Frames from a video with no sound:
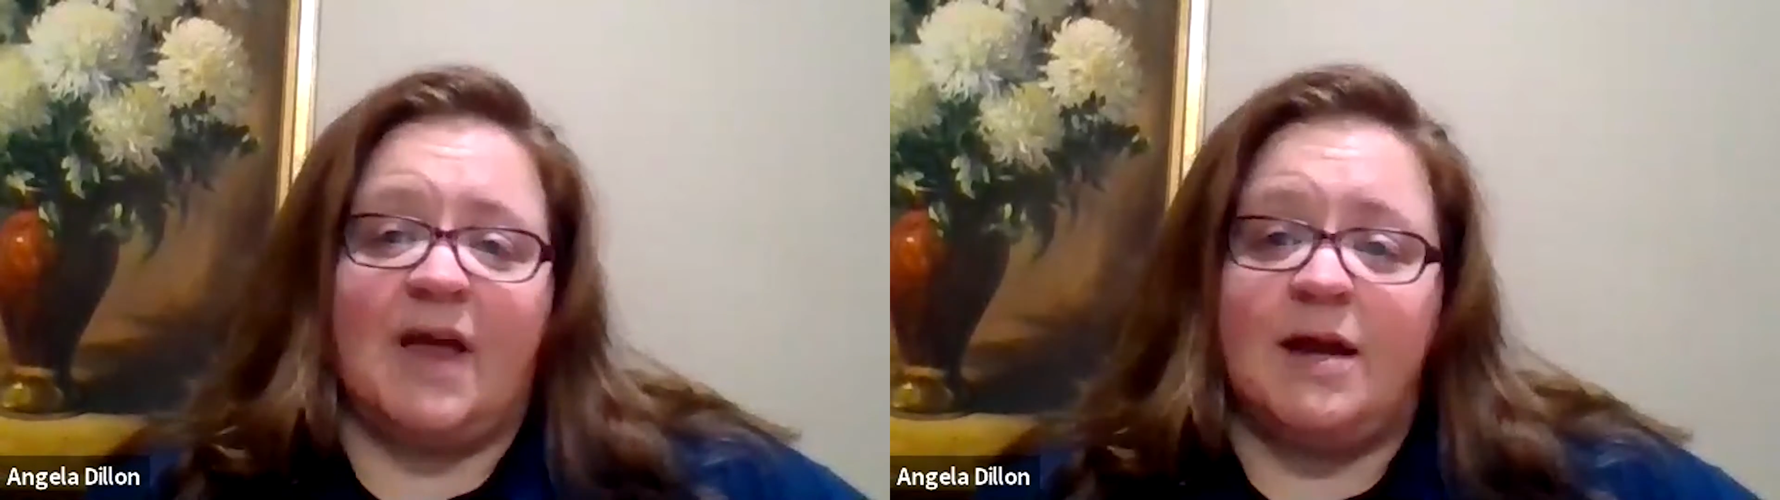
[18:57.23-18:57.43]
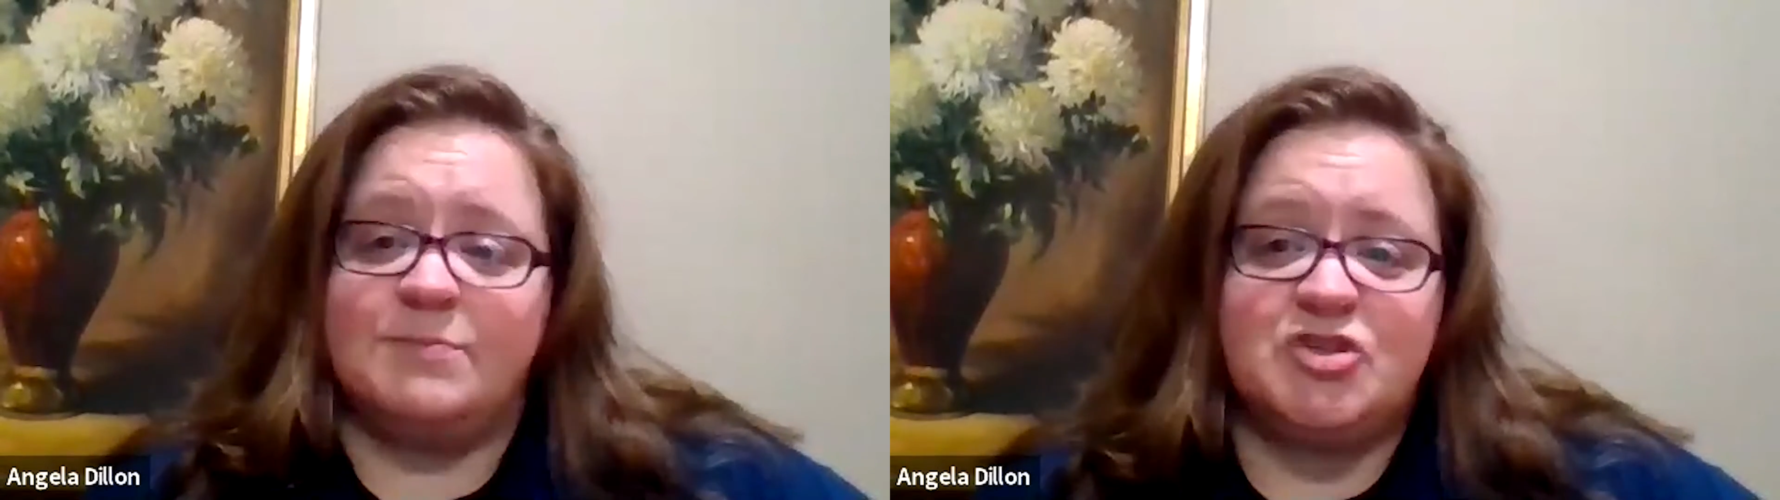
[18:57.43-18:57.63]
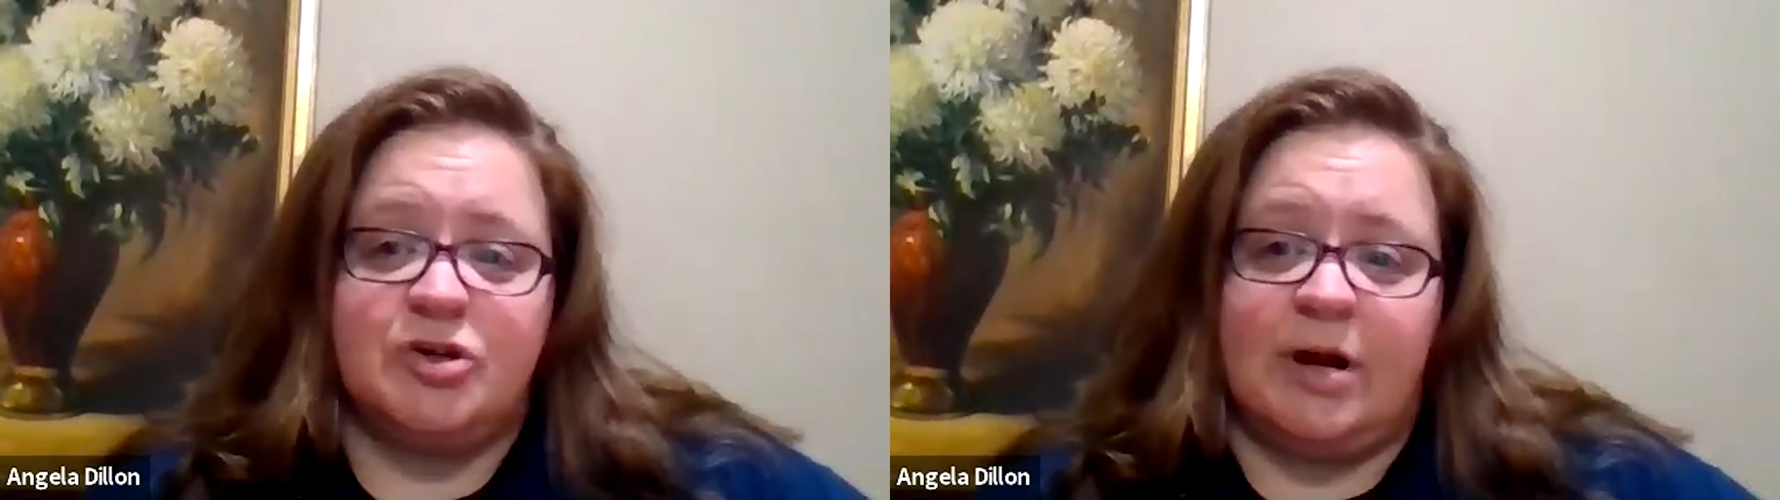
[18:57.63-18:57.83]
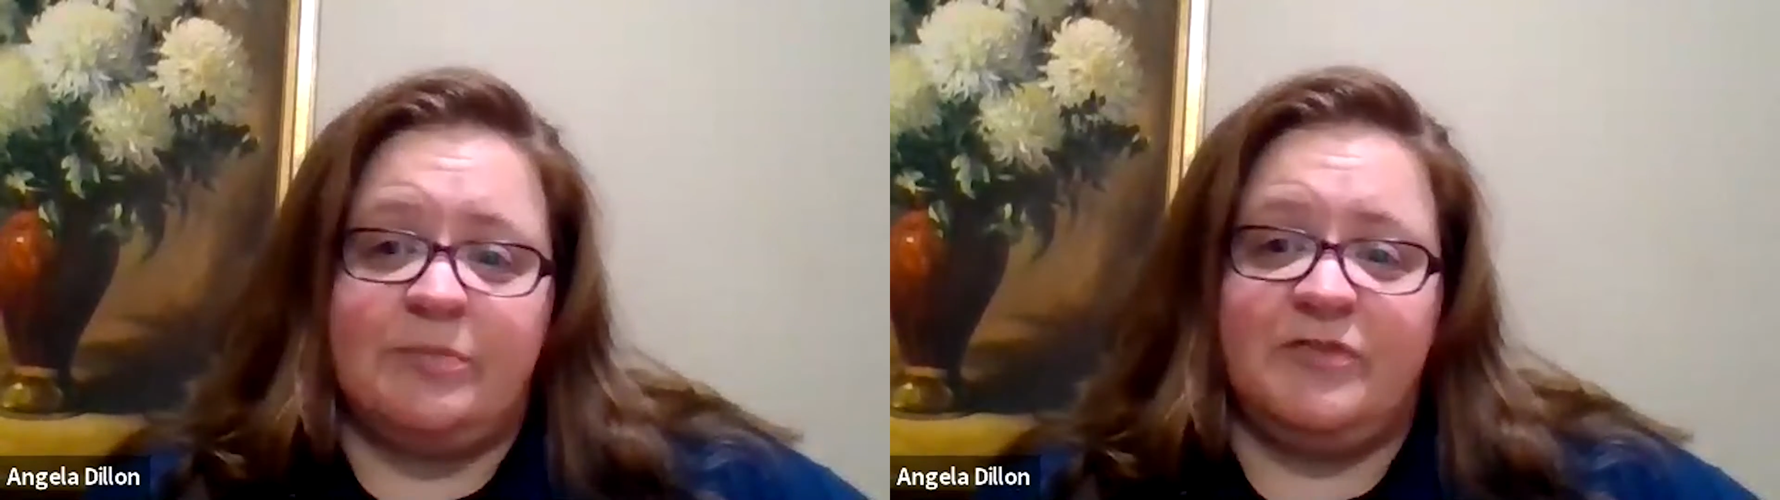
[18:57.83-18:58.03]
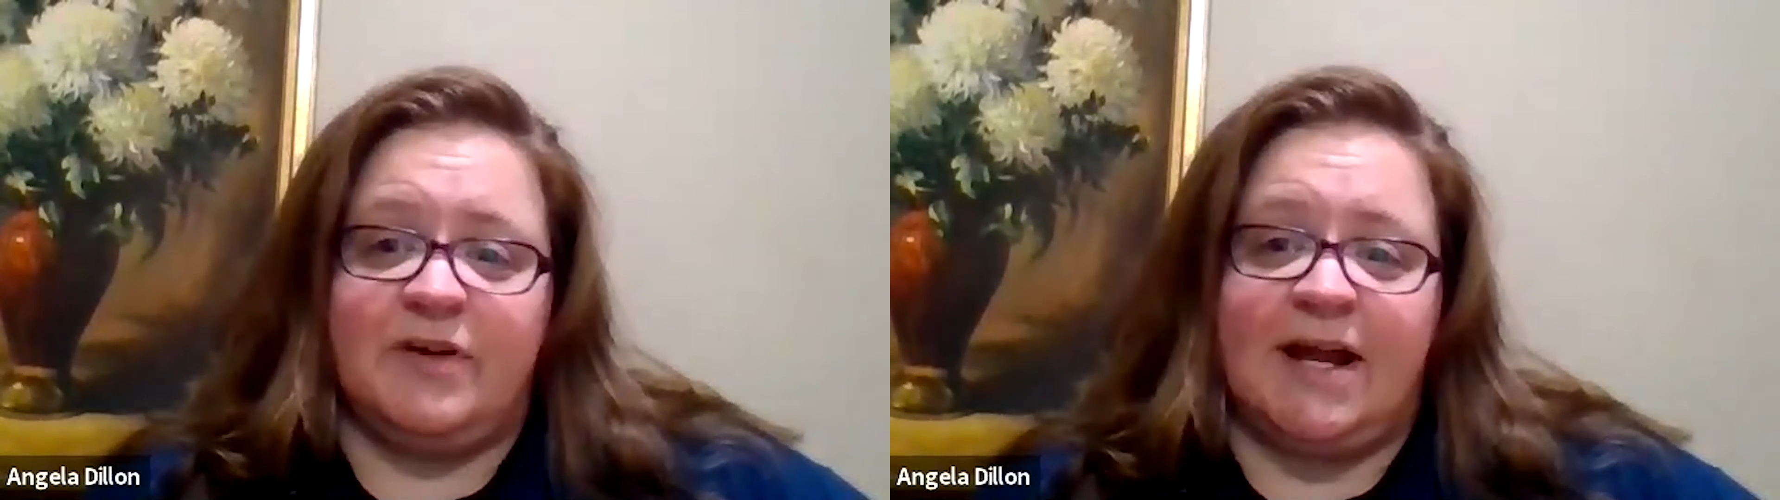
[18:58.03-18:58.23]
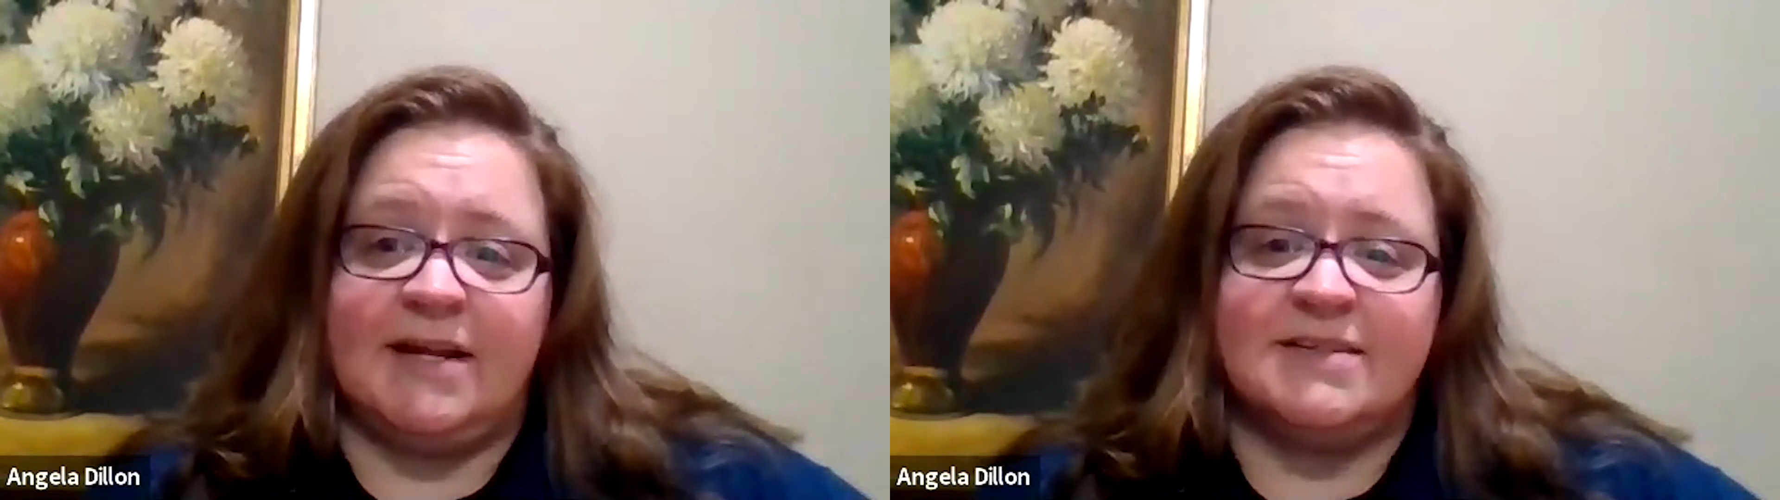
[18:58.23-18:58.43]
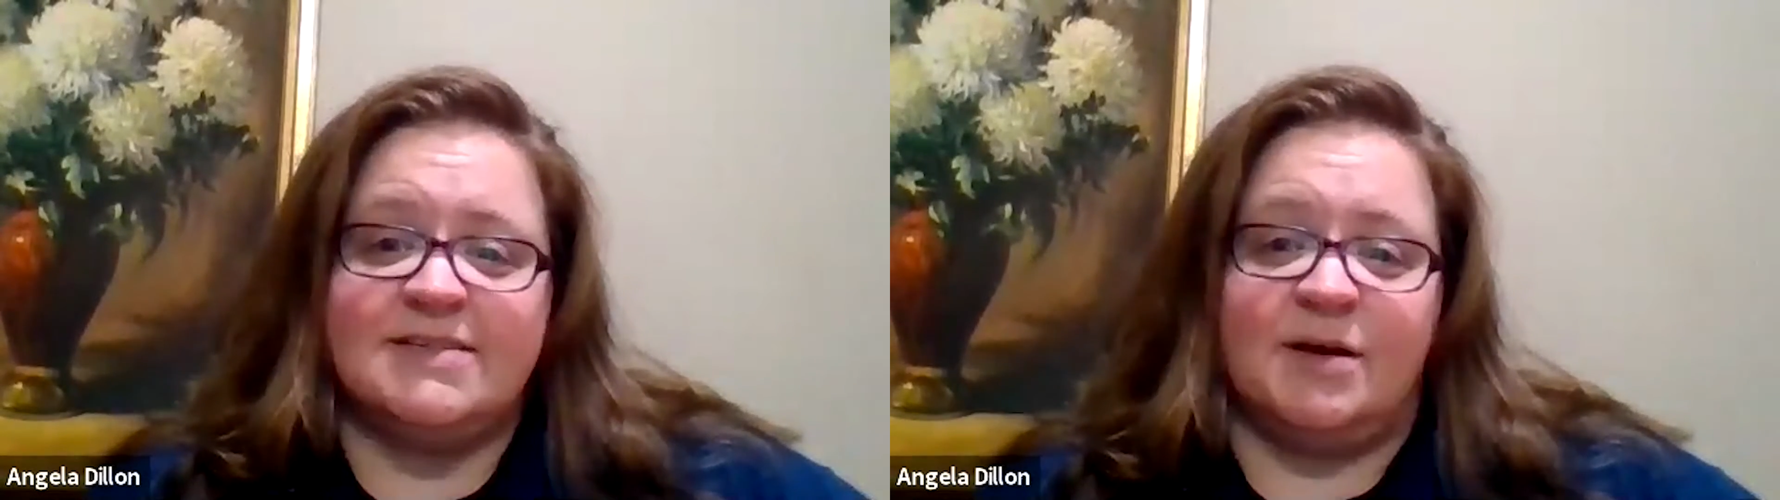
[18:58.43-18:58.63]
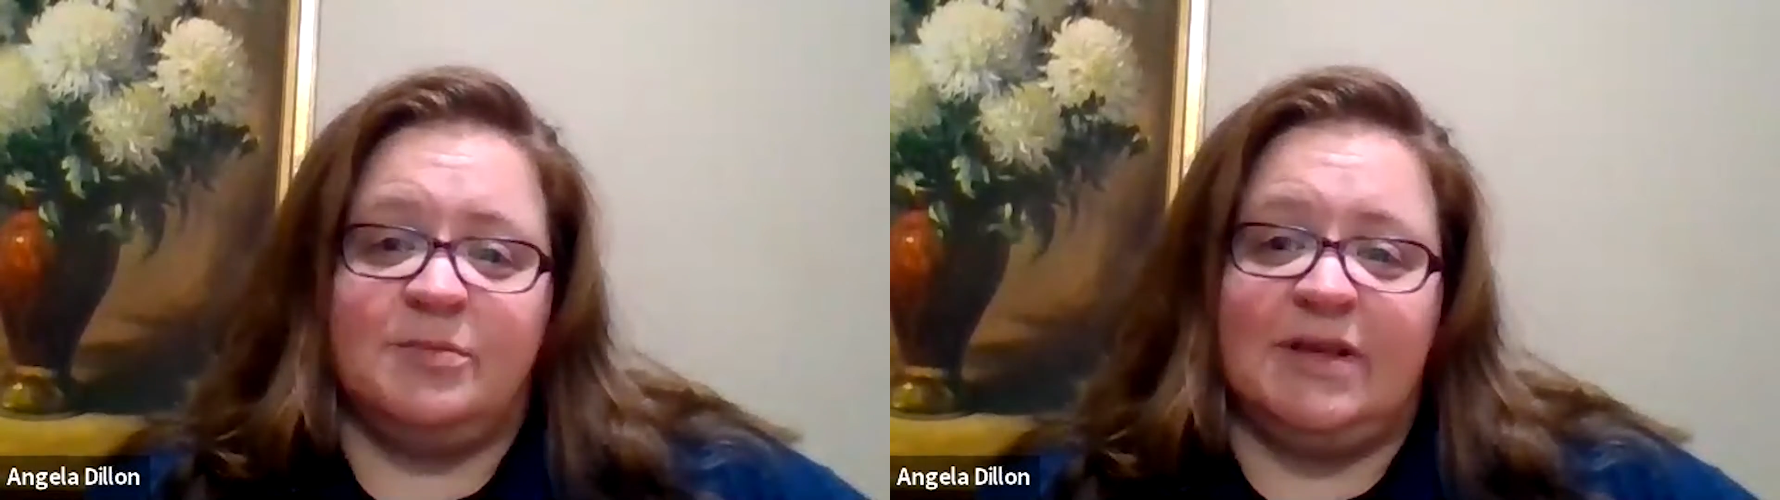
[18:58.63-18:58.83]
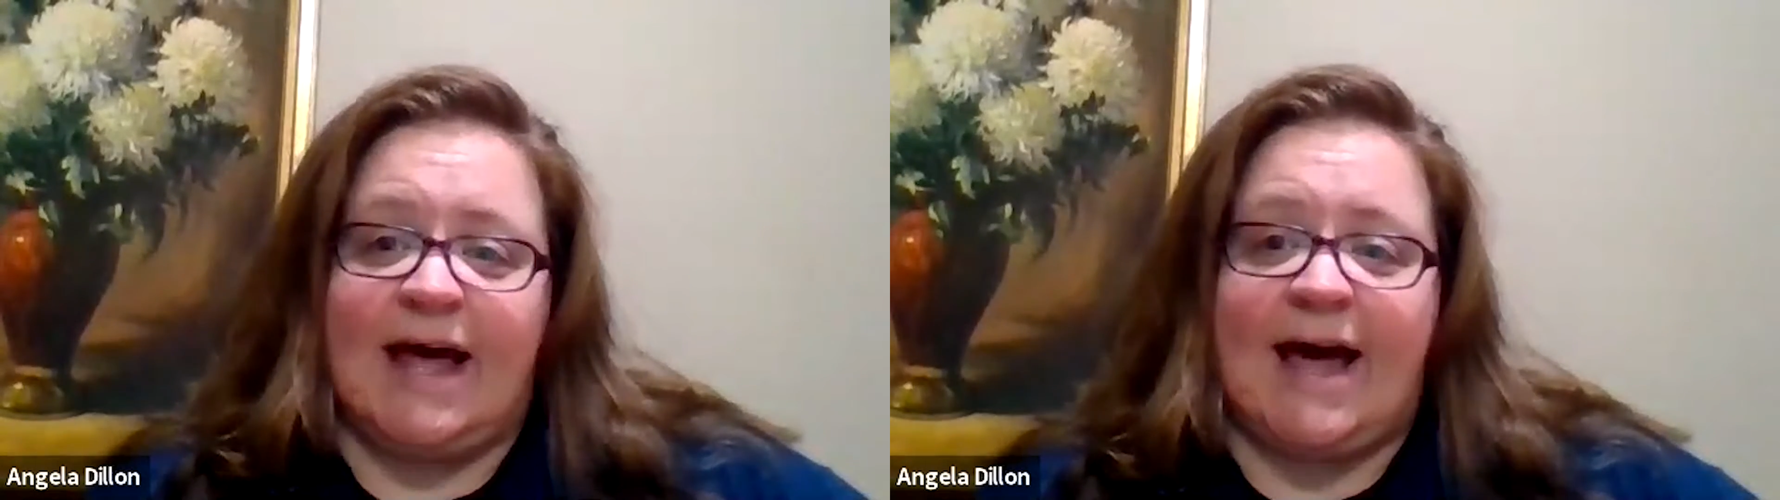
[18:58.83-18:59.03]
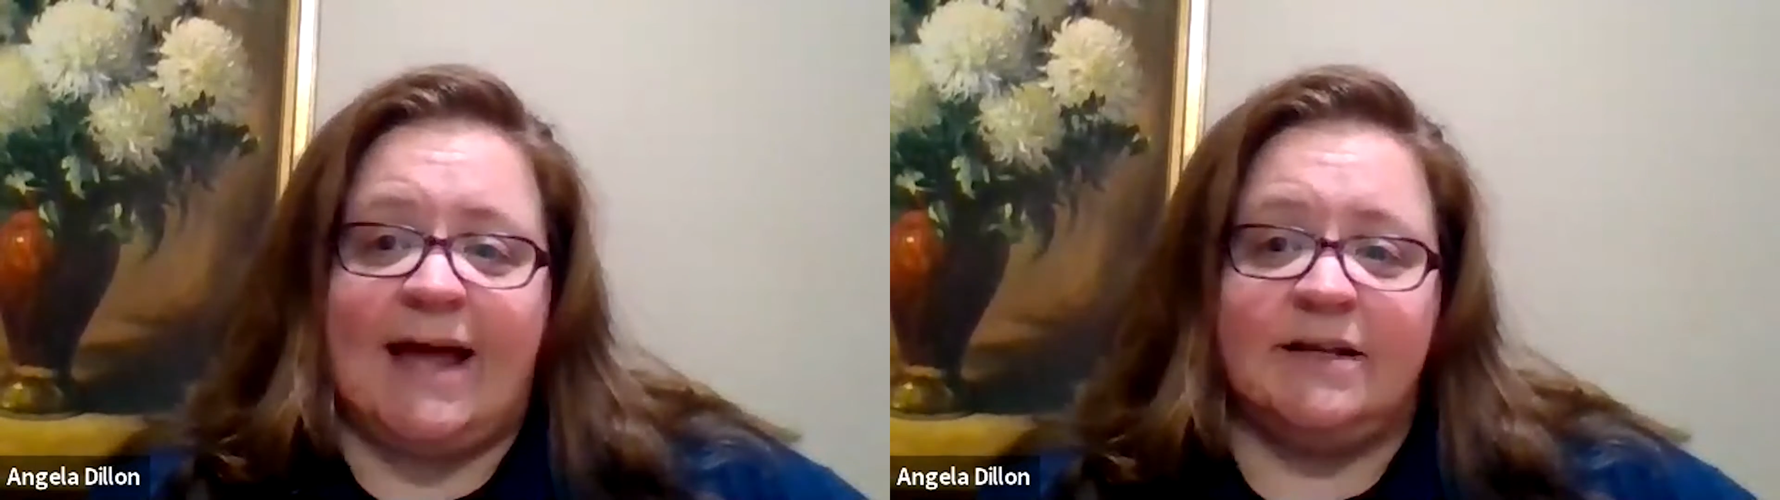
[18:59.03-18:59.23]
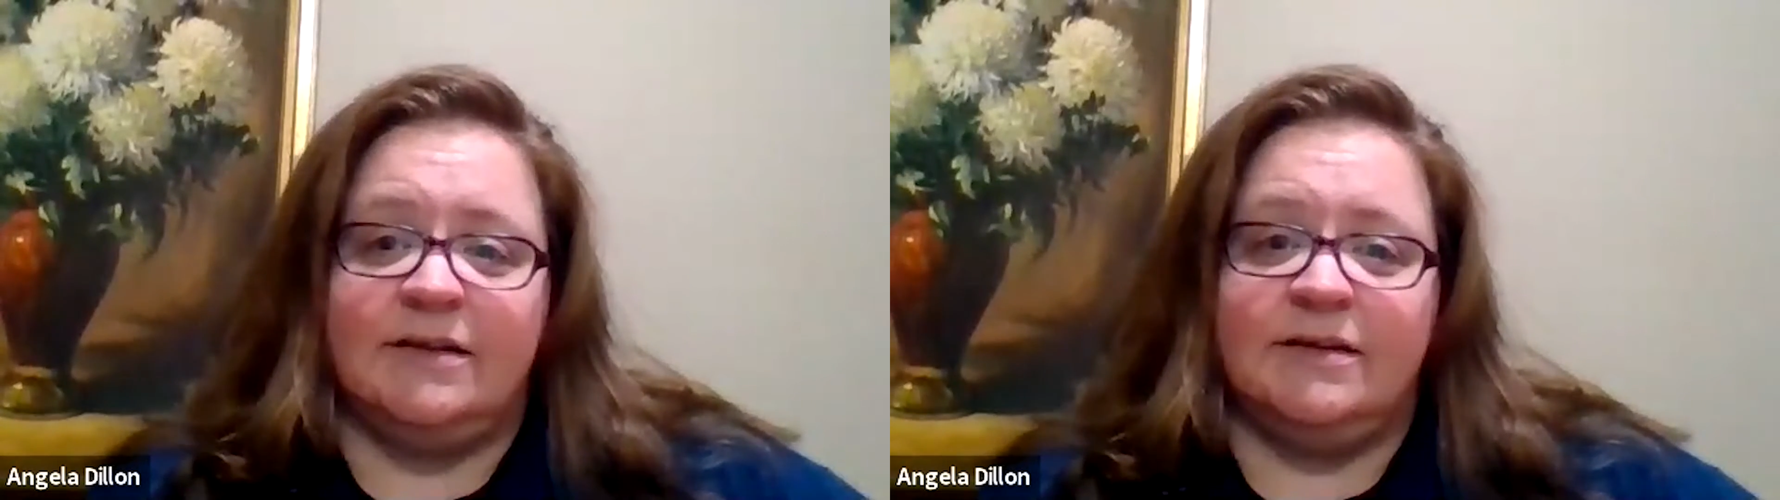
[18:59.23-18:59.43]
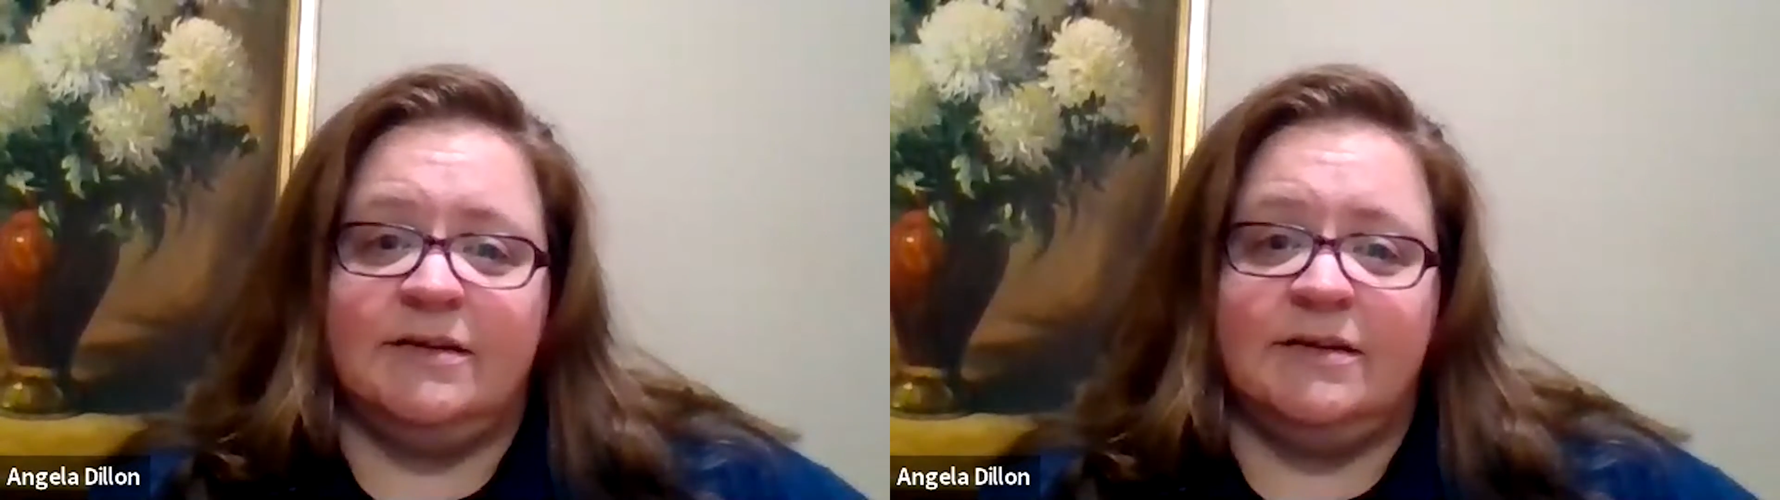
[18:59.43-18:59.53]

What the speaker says: I'm sure I'm forgetting some. Latin.